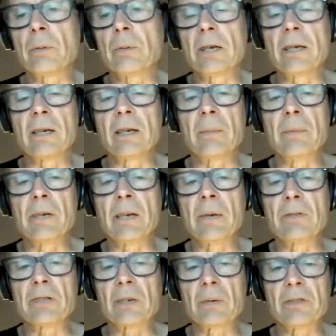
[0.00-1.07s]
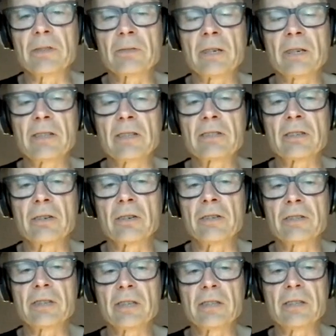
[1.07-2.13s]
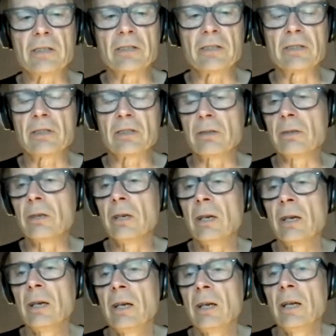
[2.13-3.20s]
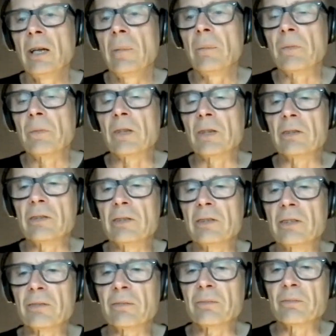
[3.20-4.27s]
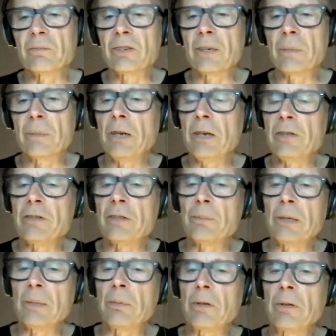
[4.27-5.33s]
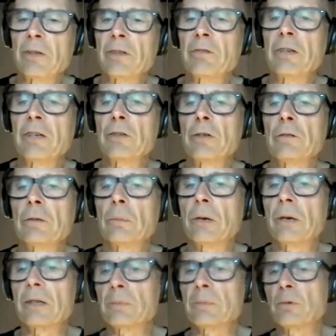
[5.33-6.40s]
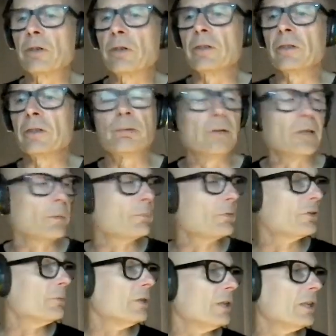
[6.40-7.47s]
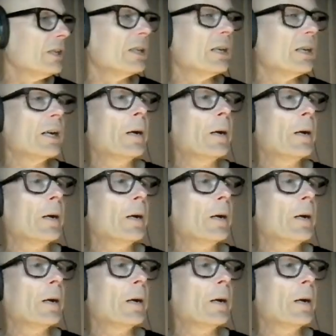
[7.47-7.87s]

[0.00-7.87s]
But I mean, I was always trying to sell these ideas to the very patient people at the Vancouver Parks Board who put up with me